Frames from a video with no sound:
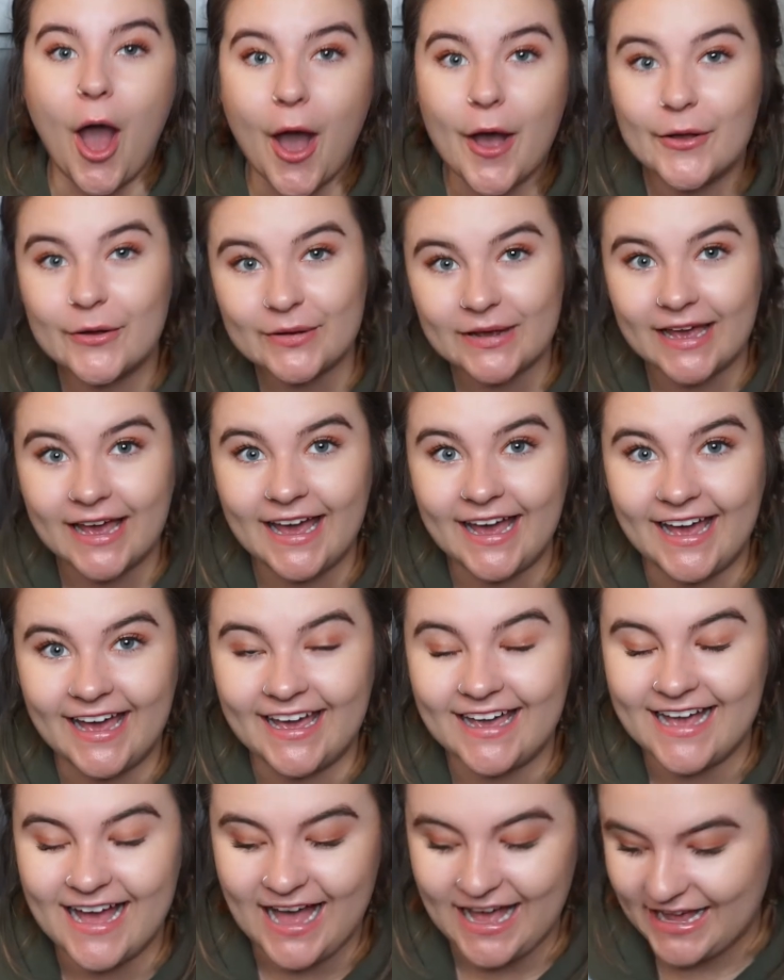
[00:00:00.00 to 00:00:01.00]

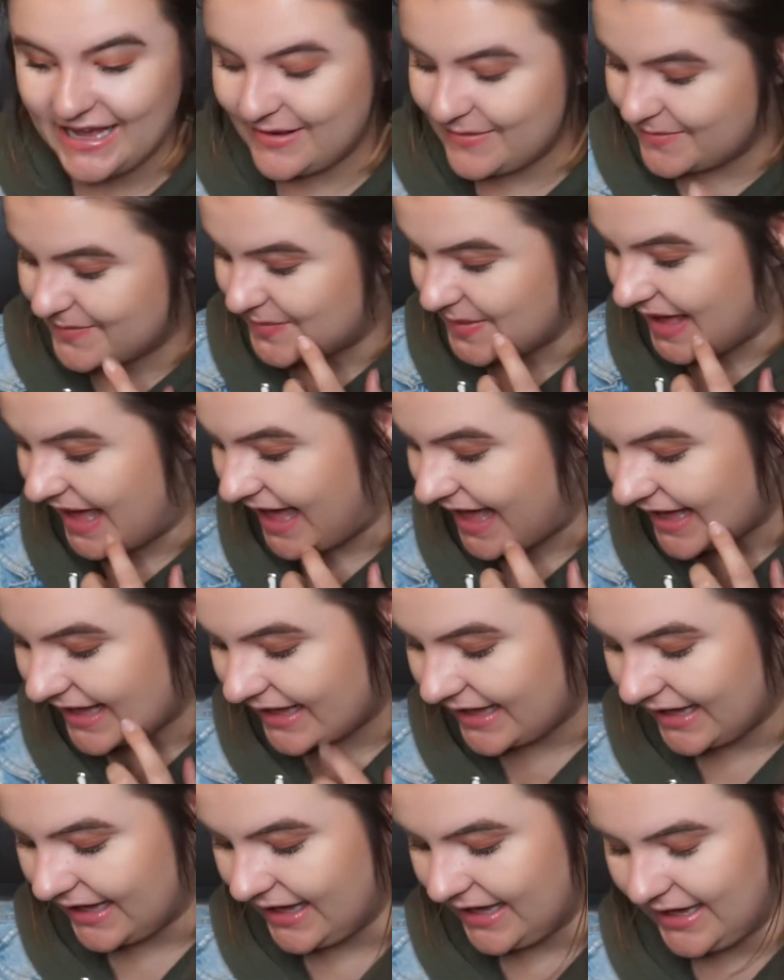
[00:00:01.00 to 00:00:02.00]
Okay, I am
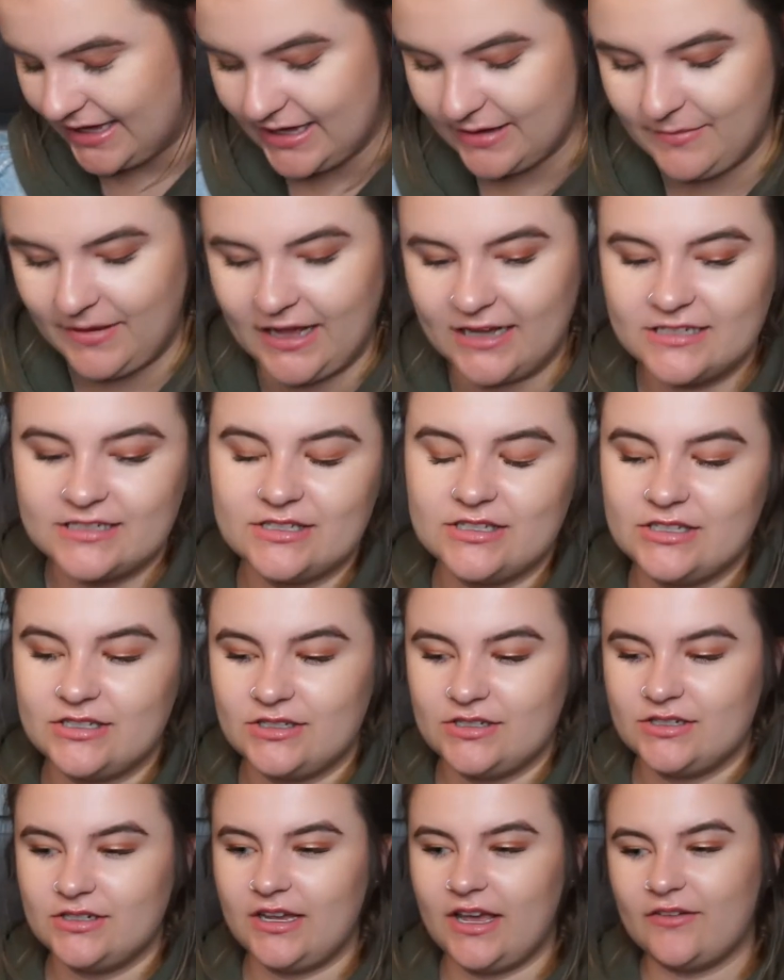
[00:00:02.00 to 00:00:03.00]
back. Um, I,
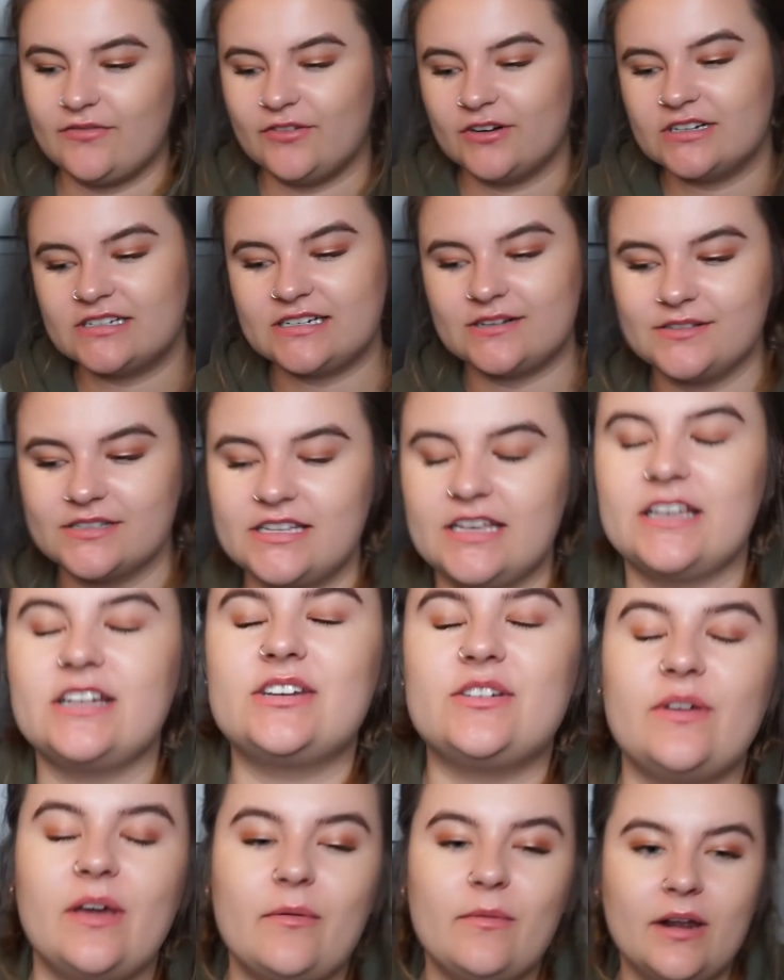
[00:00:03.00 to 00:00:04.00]
at first I was
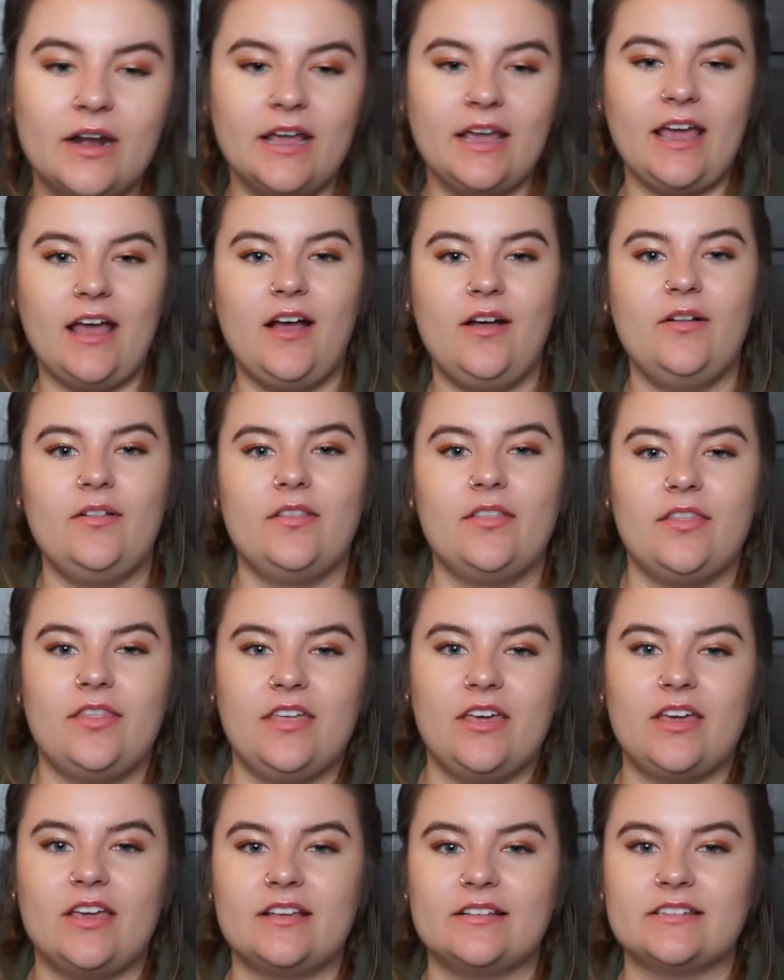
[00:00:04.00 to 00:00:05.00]
like, do I want to count
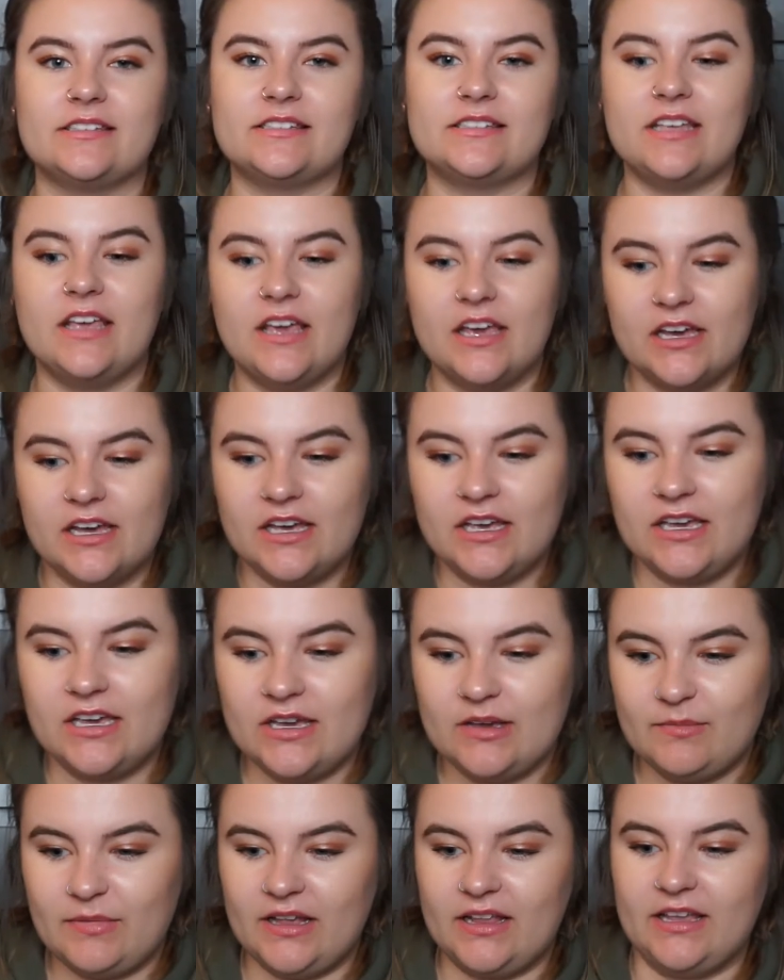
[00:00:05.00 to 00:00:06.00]
things
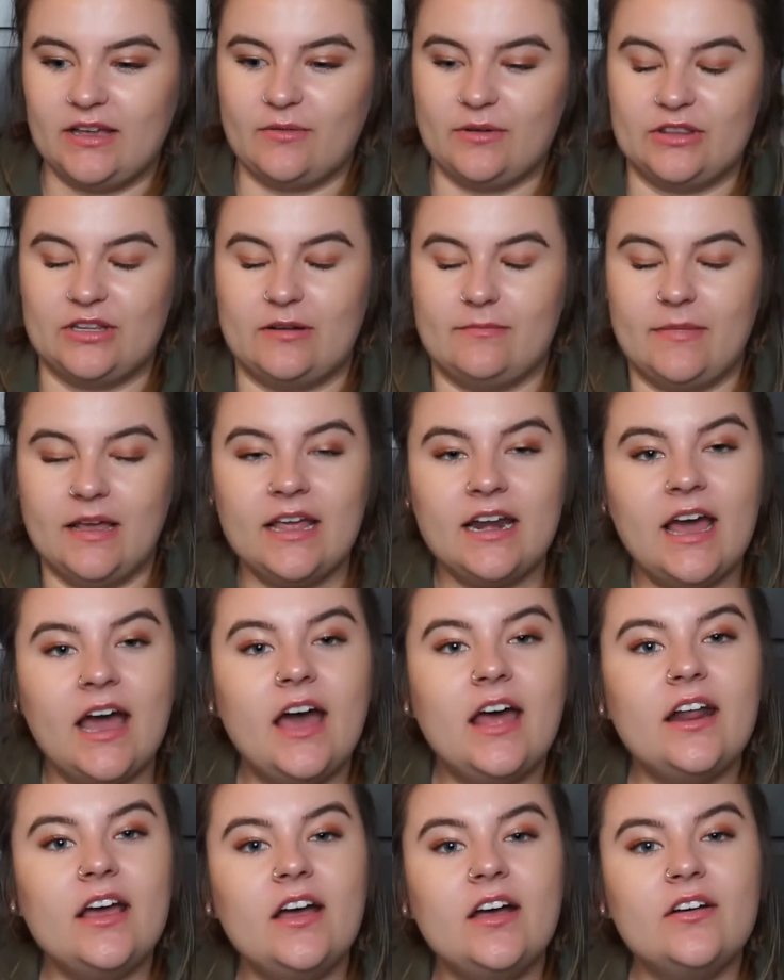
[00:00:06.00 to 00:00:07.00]
by like what they're made
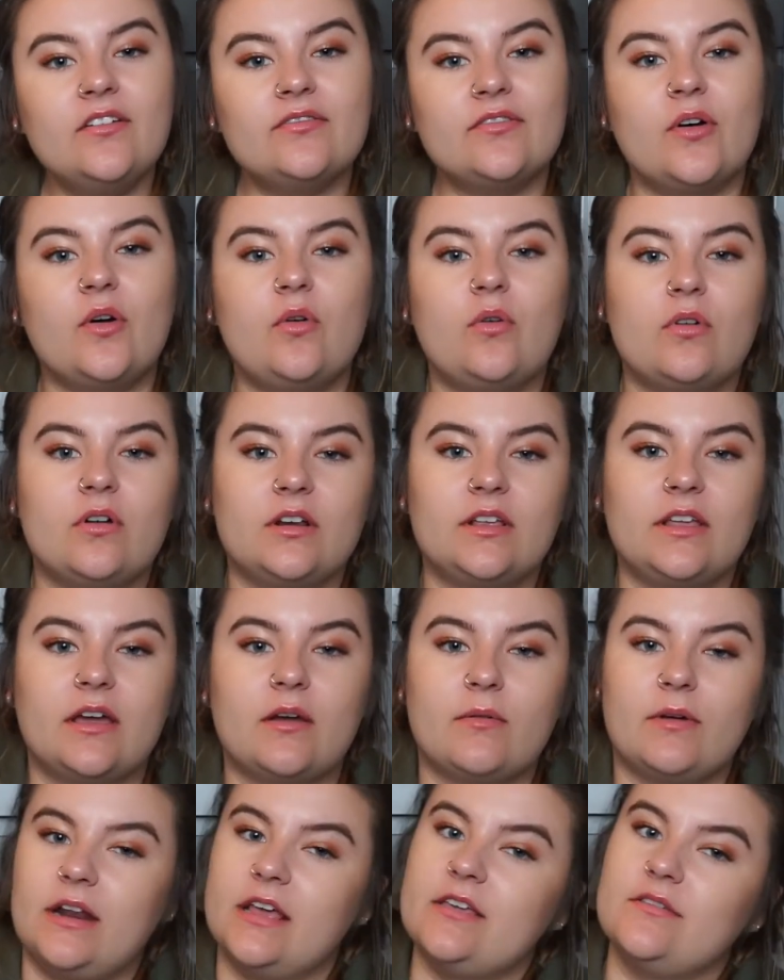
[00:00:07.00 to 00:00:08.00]
out of or
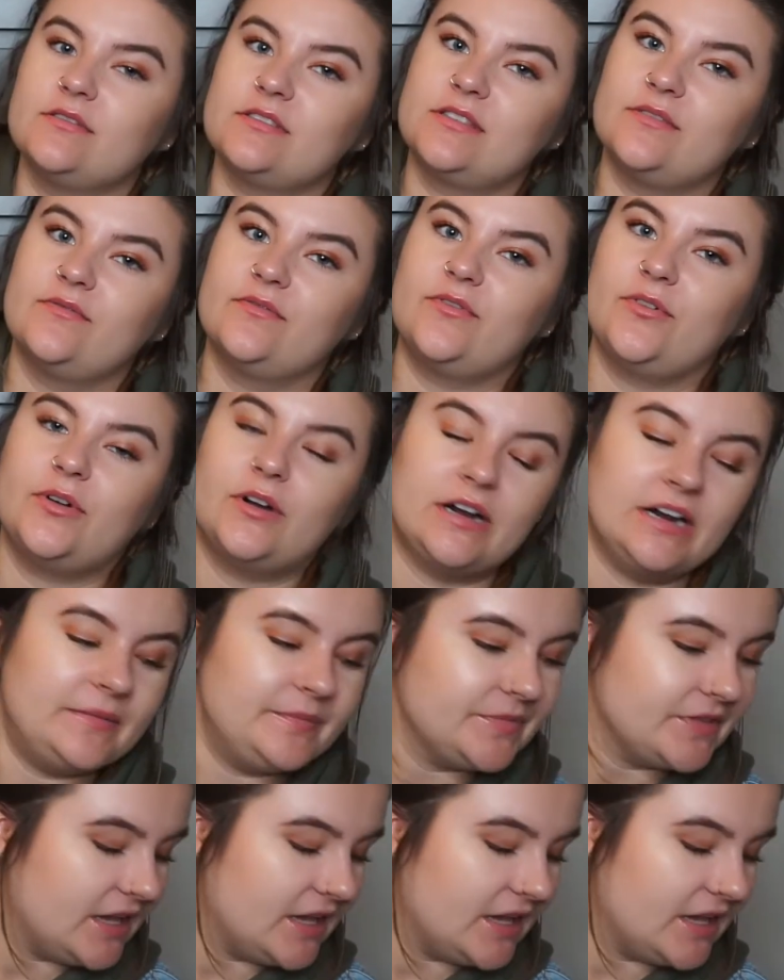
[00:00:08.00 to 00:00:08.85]
like what I use them for.